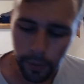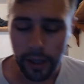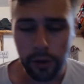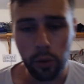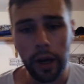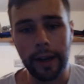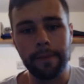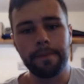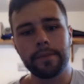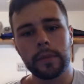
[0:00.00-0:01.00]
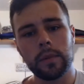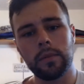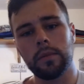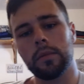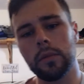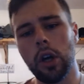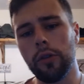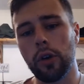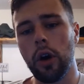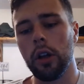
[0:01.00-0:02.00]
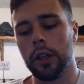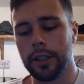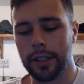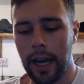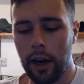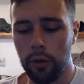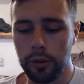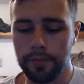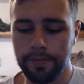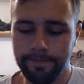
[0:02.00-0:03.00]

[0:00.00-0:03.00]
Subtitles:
either way, overall on this album,